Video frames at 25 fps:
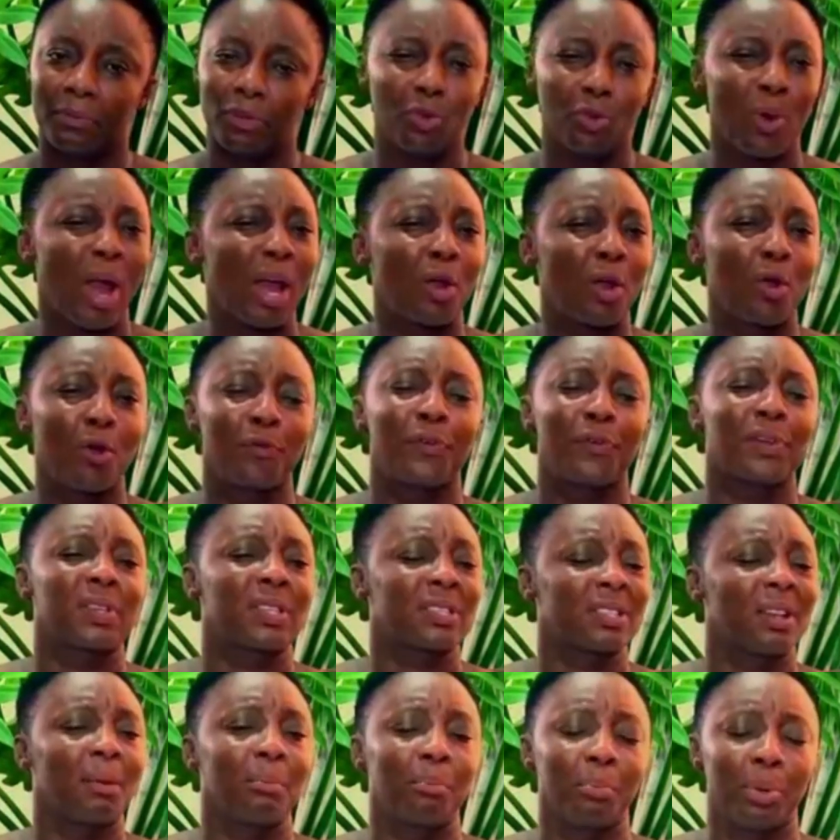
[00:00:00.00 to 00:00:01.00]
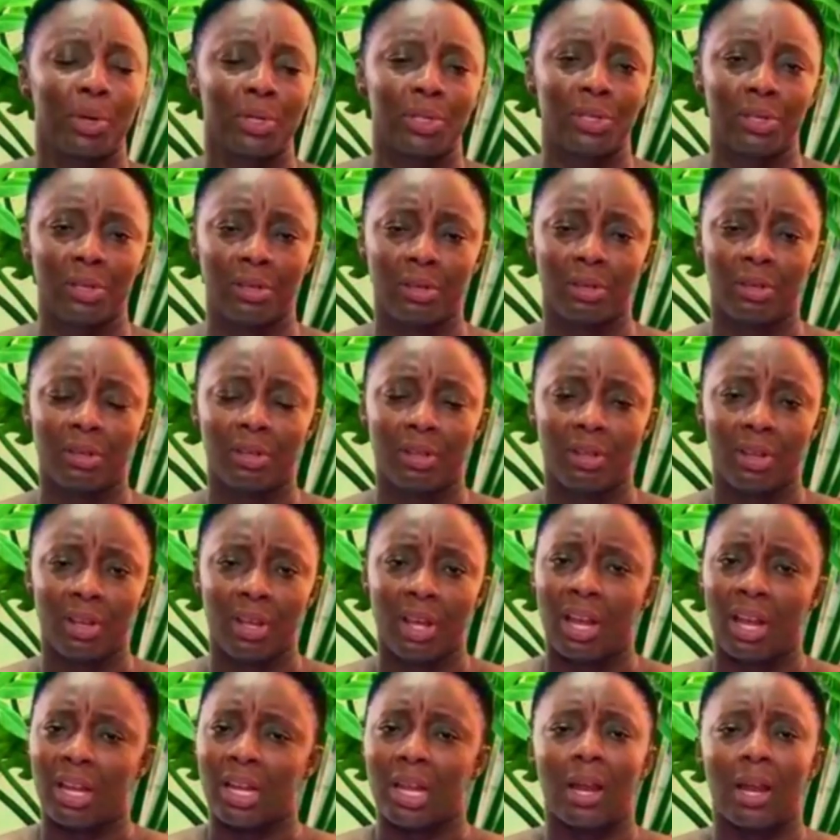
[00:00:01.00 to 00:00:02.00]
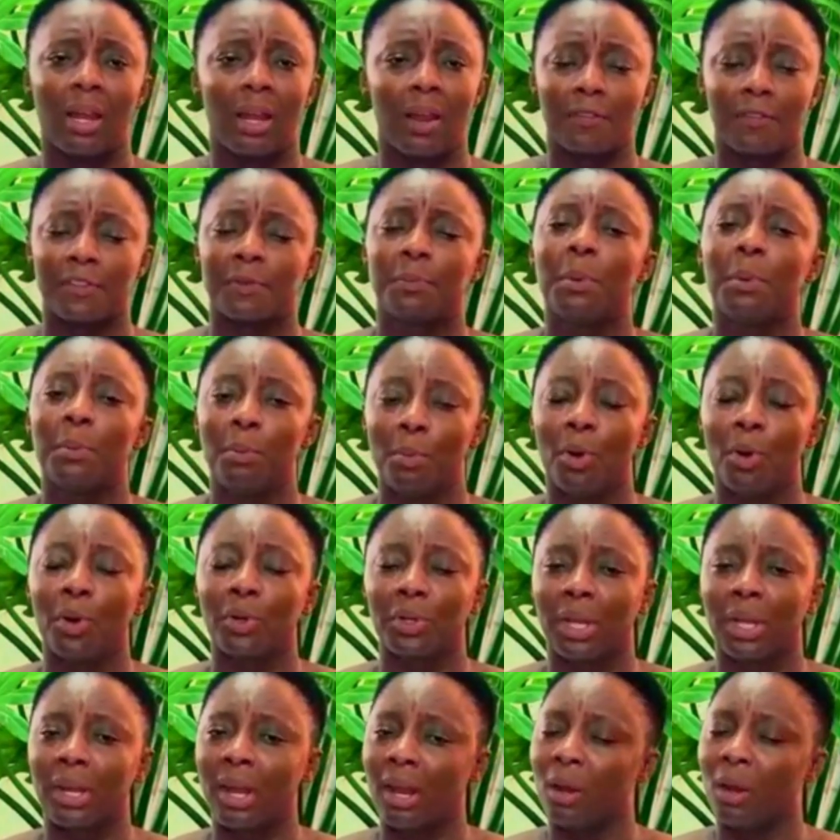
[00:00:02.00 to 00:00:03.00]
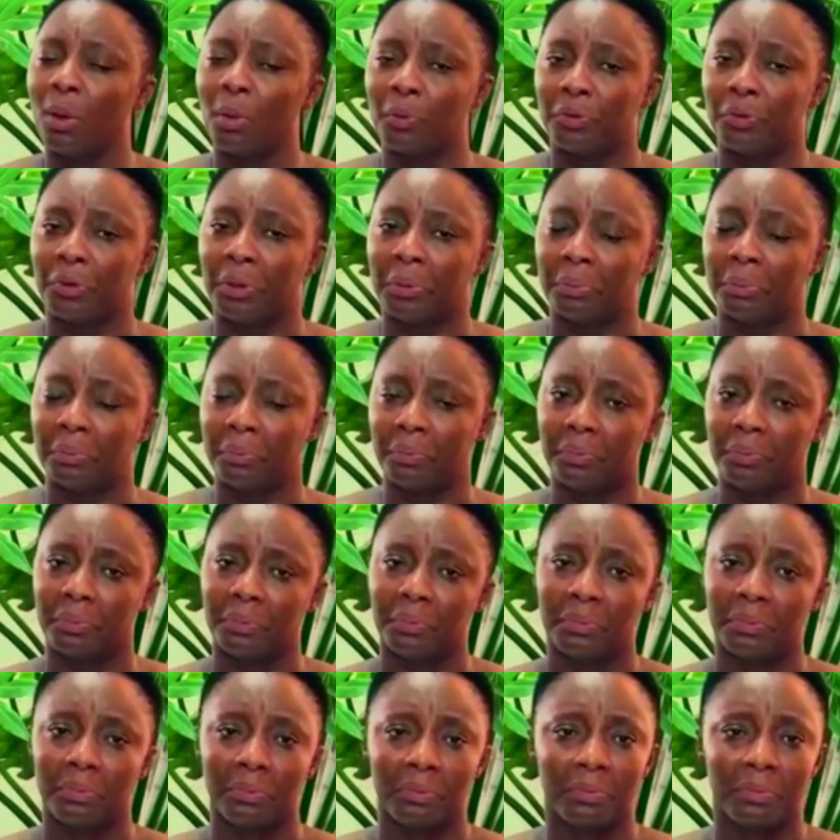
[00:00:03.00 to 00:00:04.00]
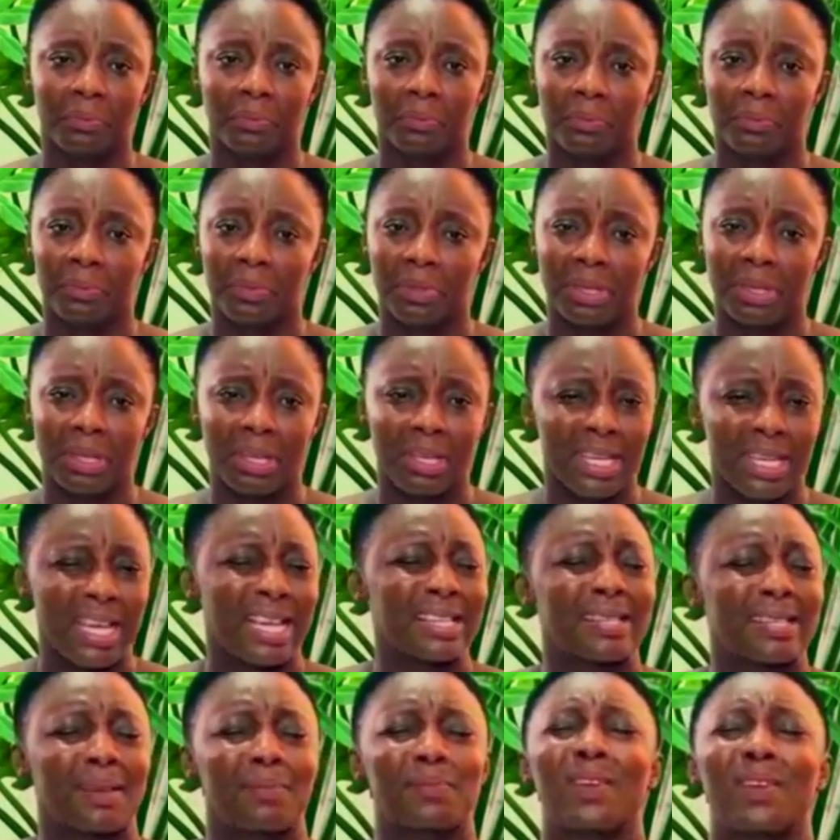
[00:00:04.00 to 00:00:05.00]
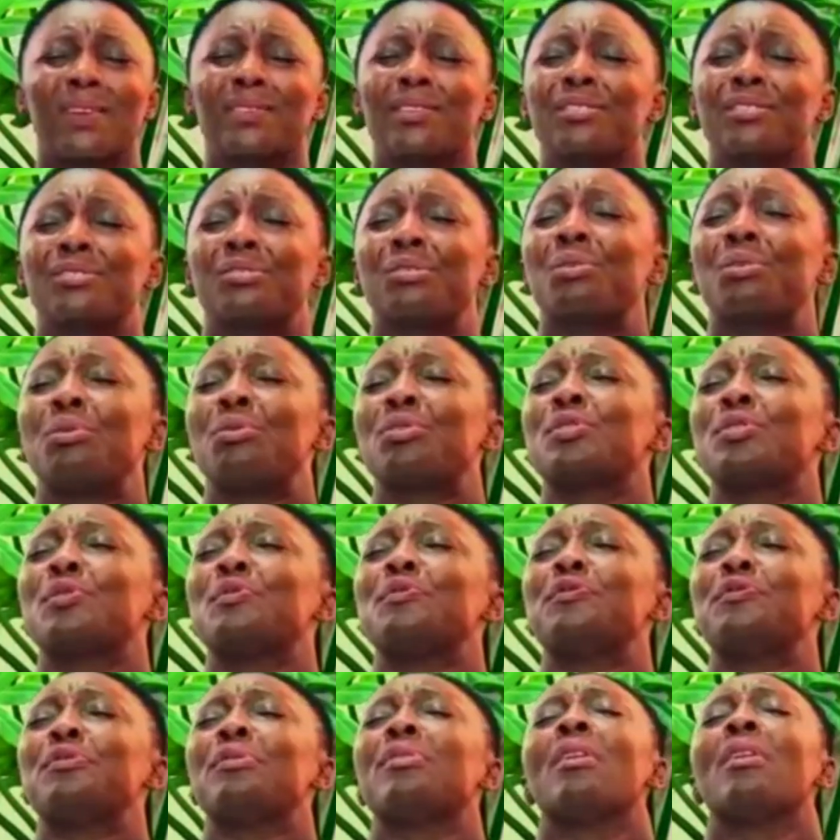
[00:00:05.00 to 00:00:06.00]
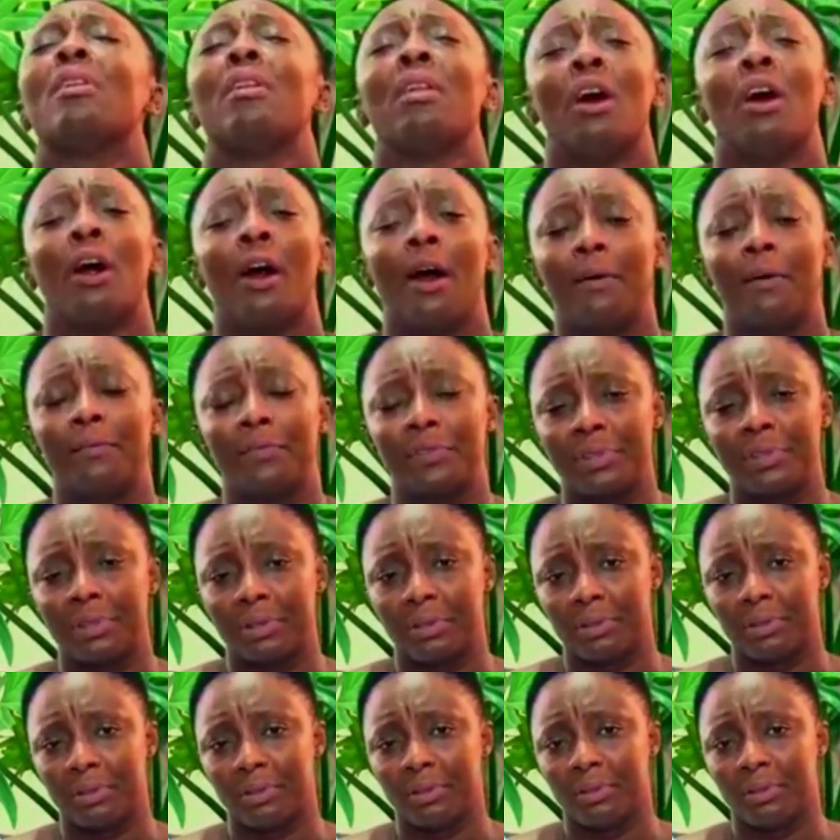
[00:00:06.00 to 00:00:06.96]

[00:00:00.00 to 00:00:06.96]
Do I go for somebody that loves me more than I love him? Yes, sometimes it's good to feel loved,